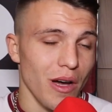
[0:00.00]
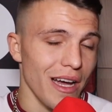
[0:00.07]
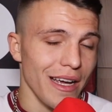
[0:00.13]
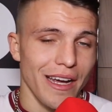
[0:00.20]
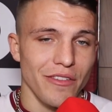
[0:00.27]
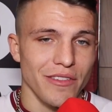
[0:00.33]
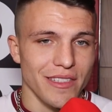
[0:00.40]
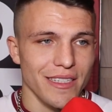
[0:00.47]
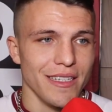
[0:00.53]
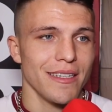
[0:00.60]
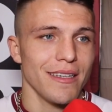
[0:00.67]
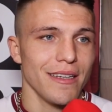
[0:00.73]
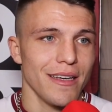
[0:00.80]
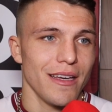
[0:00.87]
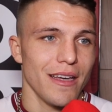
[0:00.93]
But I
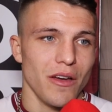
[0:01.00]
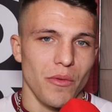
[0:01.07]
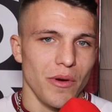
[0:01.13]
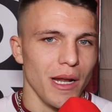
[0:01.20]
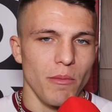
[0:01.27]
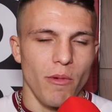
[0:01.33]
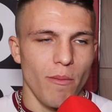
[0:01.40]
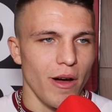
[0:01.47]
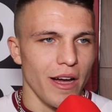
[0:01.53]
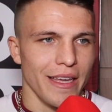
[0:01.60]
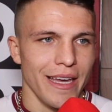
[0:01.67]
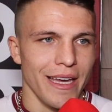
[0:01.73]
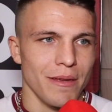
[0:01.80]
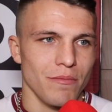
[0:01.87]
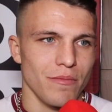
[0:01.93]
guarantee when I'm on my
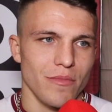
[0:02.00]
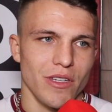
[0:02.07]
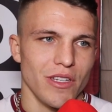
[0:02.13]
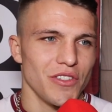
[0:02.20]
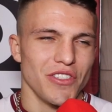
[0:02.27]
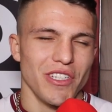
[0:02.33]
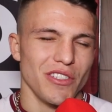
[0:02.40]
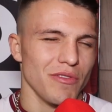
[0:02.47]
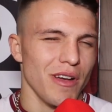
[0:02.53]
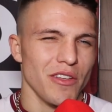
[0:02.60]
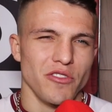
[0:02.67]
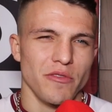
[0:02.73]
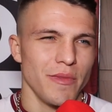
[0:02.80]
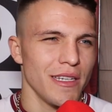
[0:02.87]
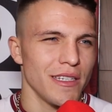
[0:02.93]
game, 6
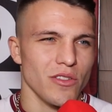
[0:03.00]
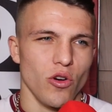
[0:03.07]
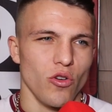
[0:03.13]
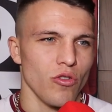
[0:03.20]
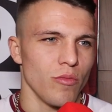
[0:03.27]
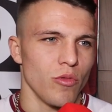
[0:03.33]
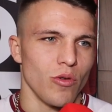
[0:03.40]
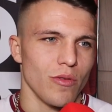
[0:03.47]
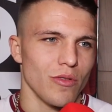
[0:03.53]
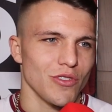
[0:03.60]
rounds with me is horrible.